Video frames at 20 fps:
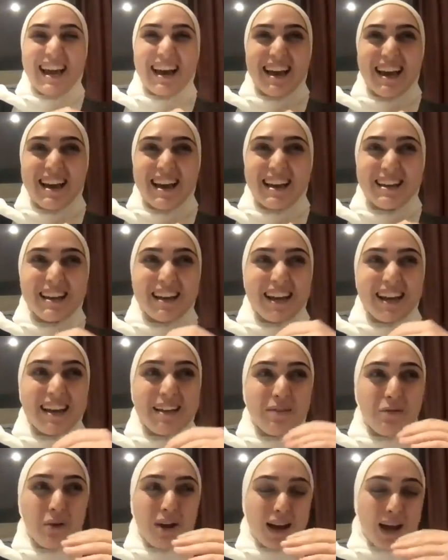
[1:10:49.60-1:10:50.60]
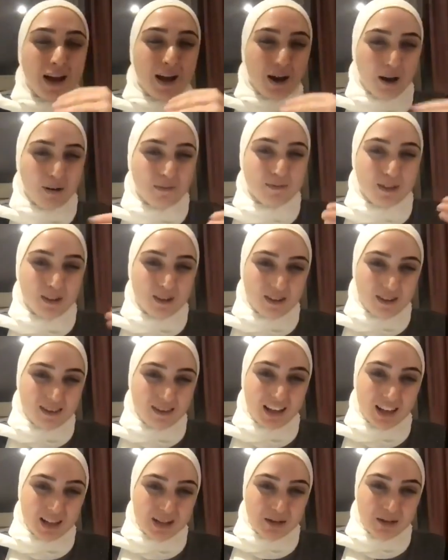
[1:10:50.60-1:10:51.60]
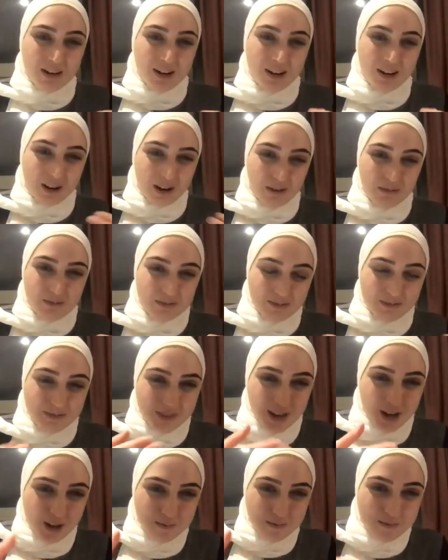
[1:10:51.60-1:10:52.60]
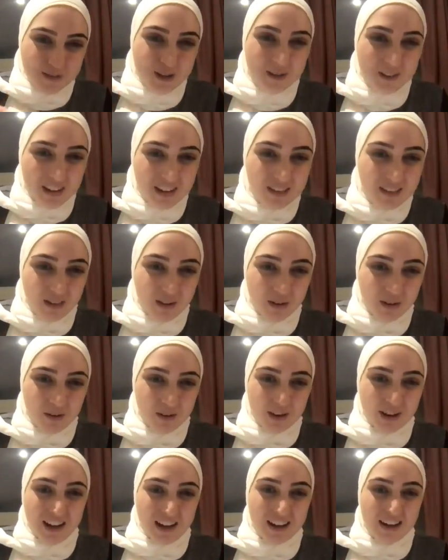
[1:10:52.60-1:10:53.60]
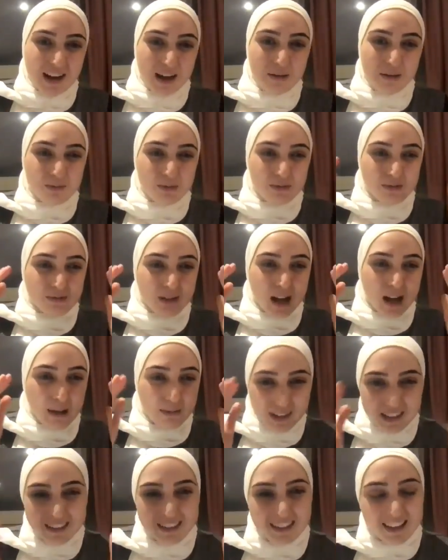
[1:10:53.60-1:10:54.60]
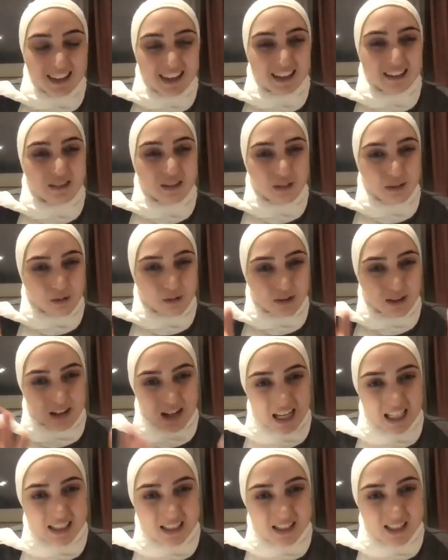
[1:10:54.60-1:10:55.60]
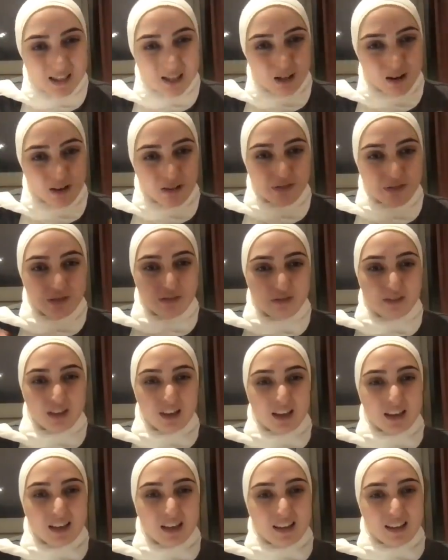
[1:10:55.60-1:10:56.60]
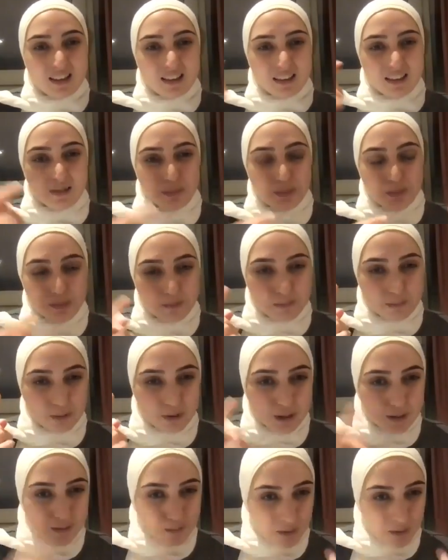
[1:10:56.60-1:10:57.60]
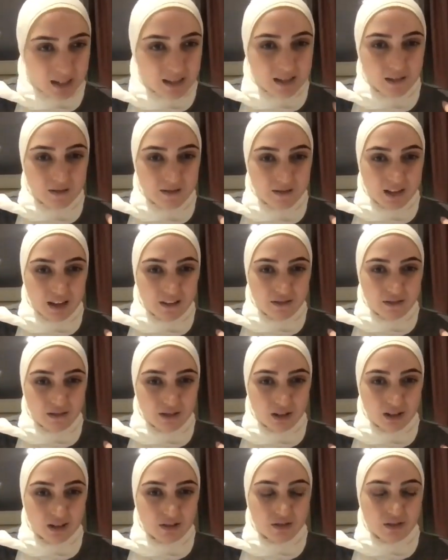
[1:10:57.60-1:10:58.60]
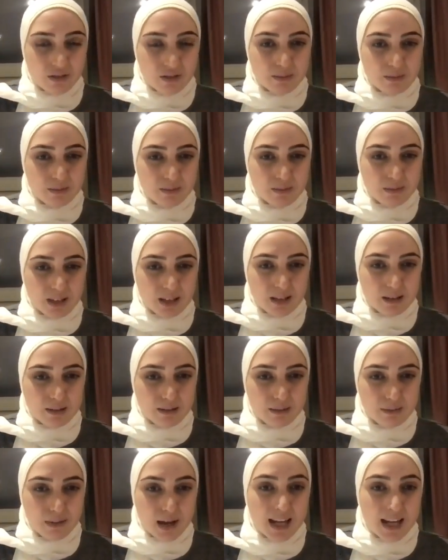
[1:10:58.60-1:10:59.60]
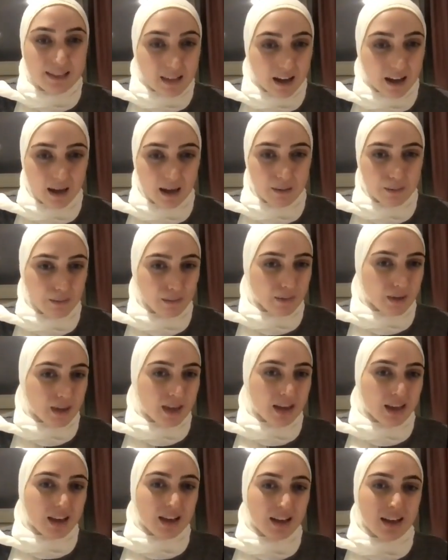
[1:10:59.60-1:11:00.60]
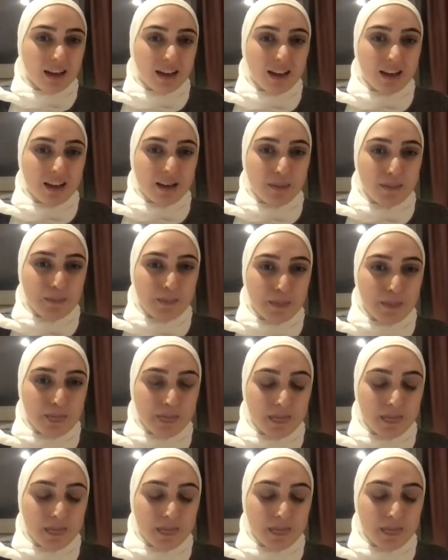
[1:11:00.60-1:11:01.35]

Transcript: And when I come to the text, when I come to read the Quran, I'm reading it through the lens of the perspectives I've learned from my time, um,